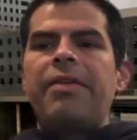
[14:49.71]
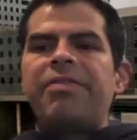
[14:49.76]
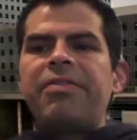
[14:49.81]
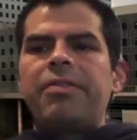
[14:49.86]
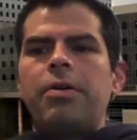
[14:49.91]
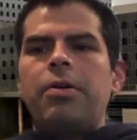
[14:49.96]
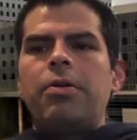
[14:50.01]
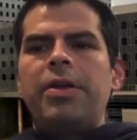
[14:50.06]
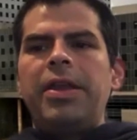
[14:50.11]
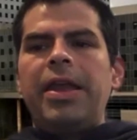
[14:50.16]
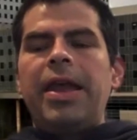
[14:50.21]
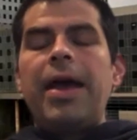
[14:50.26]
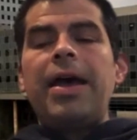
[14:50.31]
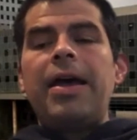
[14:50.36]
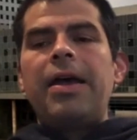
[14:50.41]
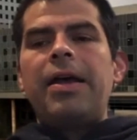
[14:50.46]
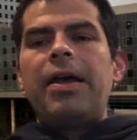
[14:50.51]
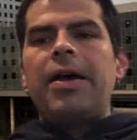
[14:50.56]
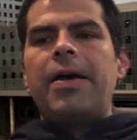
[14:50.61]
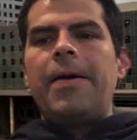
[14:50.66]
So
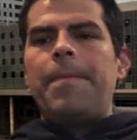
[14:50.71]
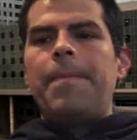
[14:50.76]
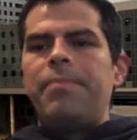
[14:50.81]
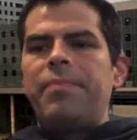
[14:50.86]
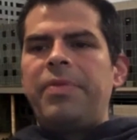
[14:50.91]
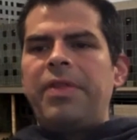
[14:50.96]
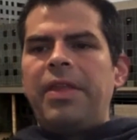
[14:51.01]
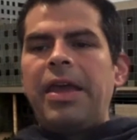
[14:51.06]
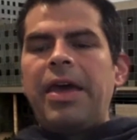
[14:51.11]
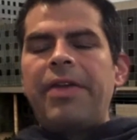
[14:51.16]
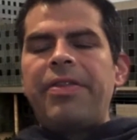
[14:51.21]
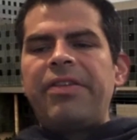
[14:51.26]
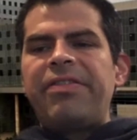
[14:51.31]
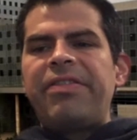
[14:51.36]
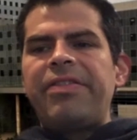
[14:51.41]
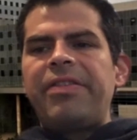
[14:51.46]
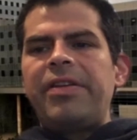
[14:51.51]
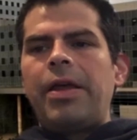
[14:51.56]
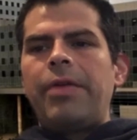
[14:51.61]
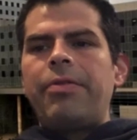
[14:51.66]
this
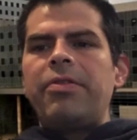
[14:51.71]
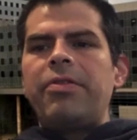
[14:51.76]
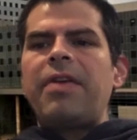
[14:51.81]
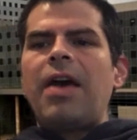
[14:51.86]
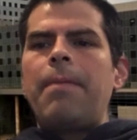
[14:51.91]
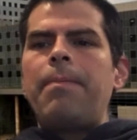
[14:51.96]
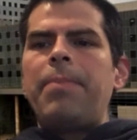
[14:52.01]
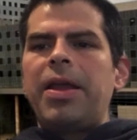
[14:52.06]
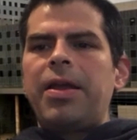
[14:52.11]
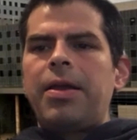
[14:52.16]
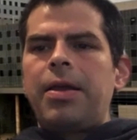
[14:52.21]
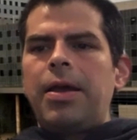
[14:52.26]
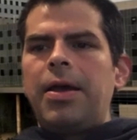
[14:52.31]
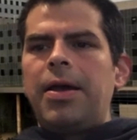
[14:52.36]
is another topic.